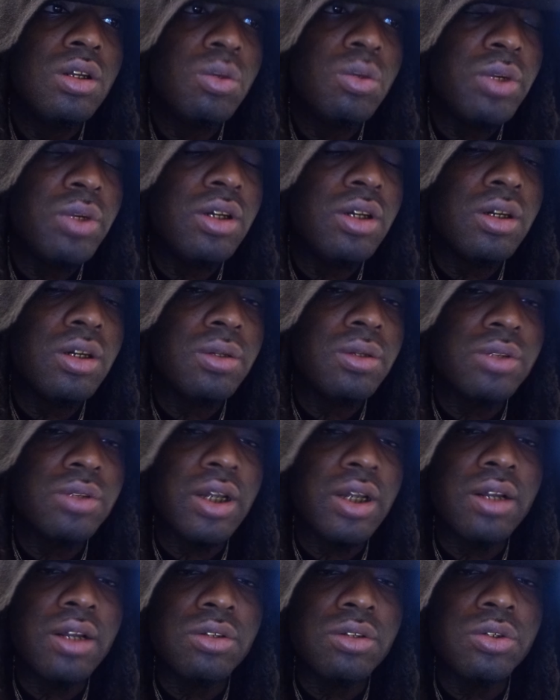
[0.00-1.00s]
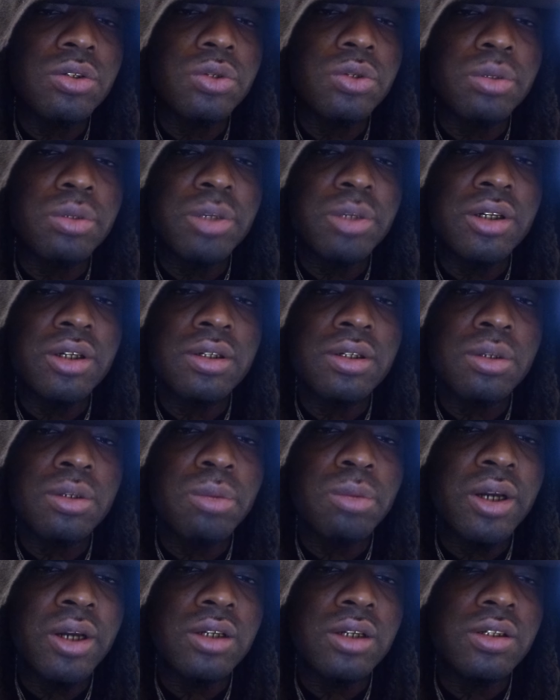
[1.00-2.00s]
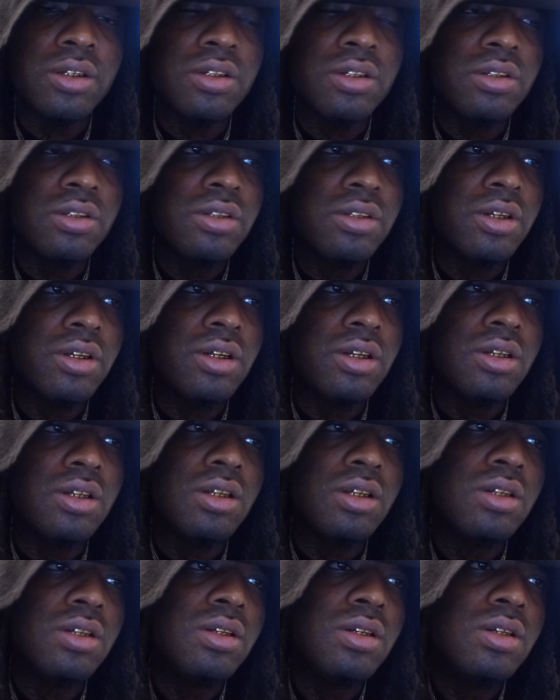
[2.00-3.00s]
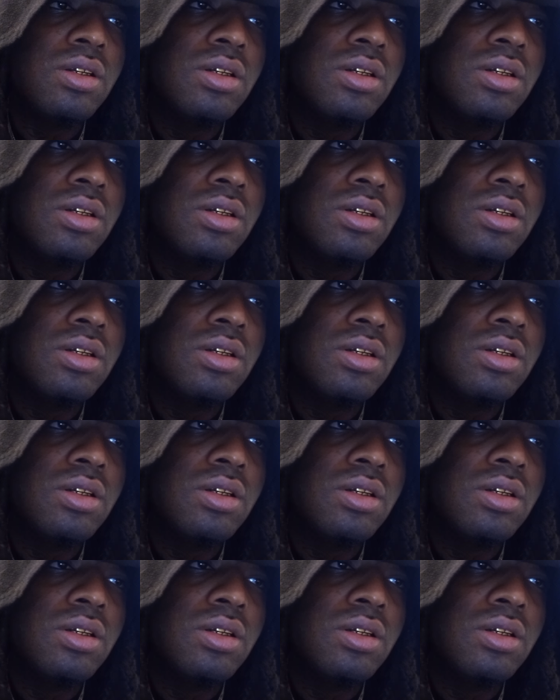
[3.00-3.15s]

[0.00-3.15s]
When it comes down to it, man, nobody is ugly.